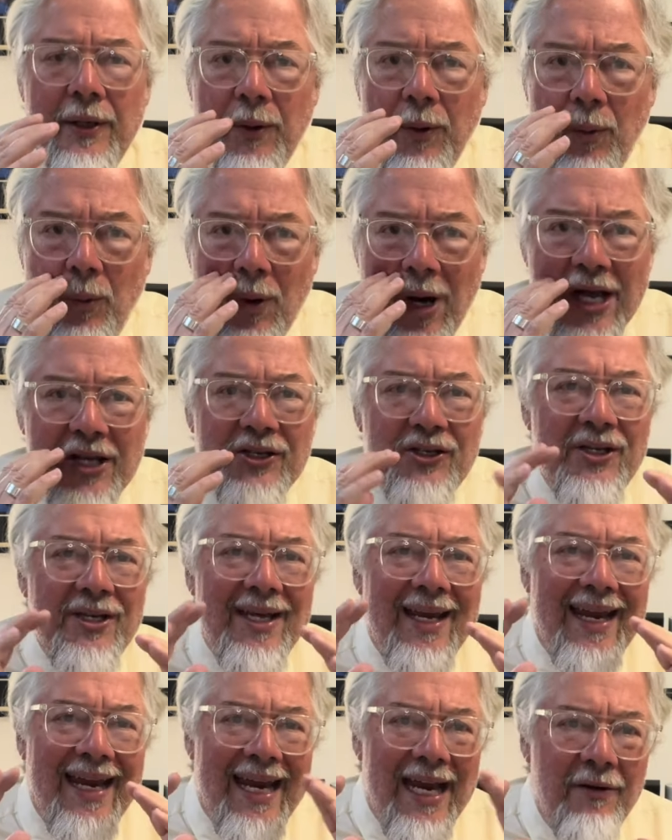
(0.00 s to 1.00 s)

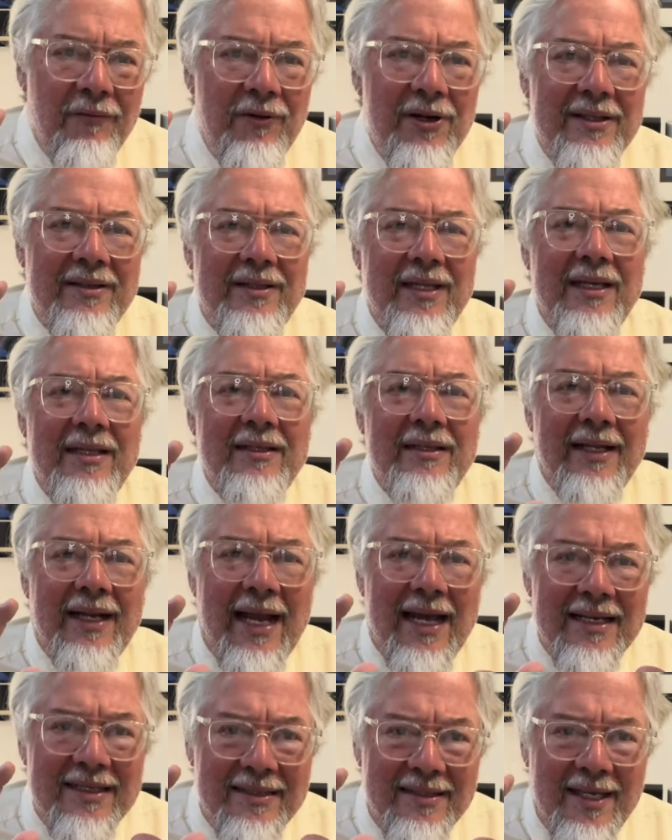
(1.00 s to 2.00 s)
watching everything that
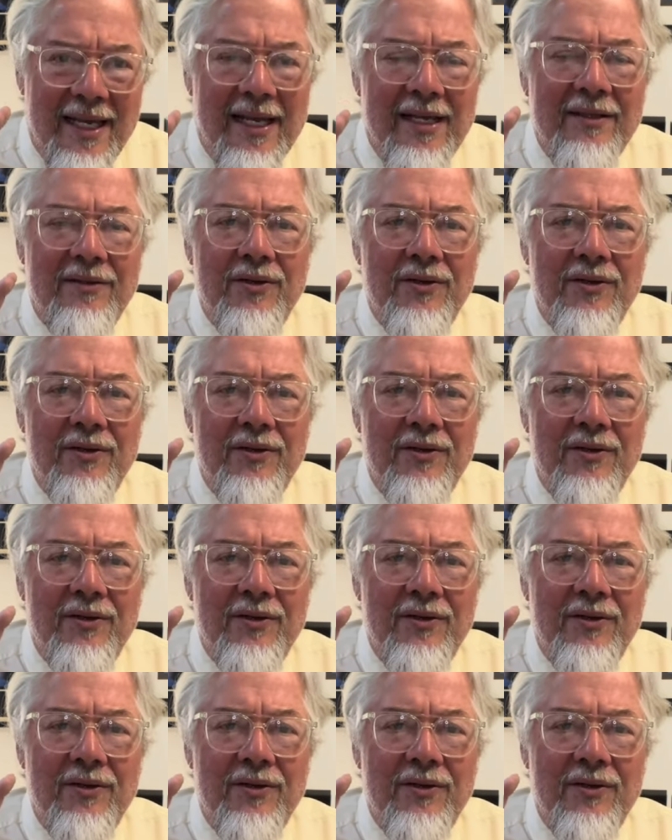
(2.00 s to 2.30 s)
I say